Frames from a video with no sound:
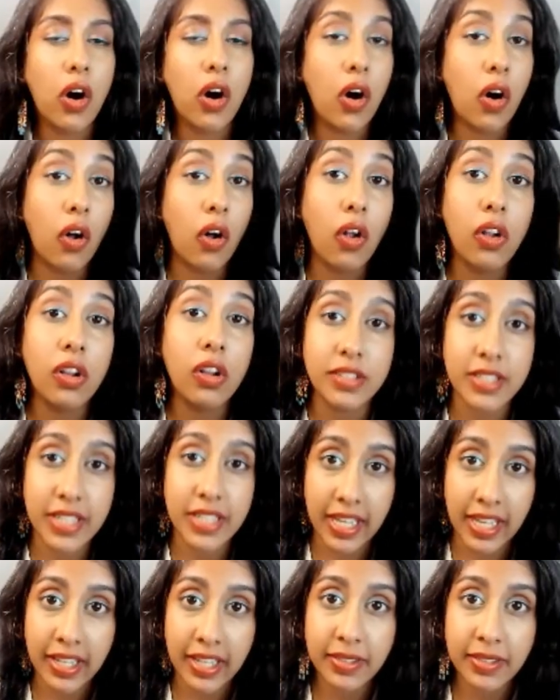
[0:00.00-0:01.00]
all
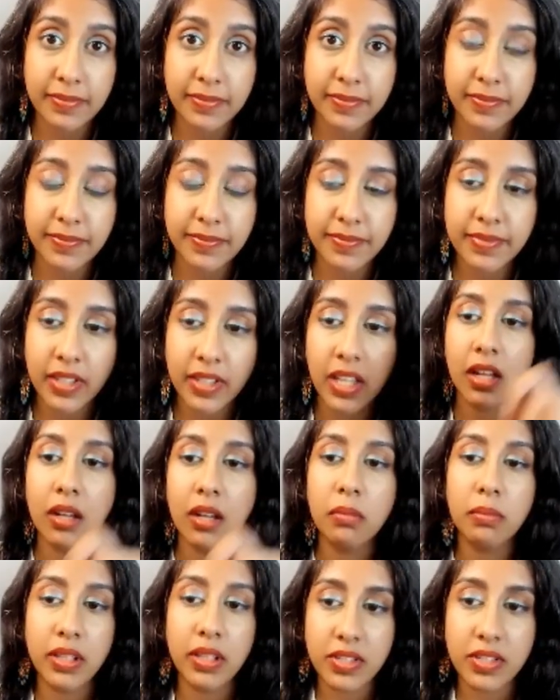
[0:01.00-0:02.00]
day.
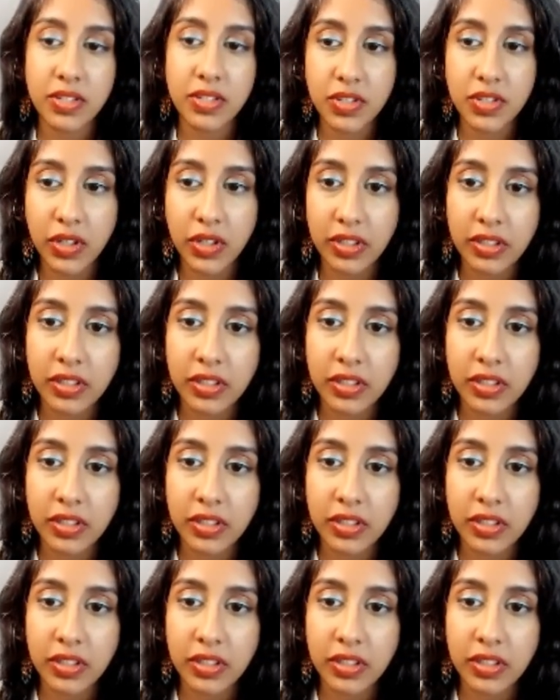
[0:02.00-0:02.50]
Blister.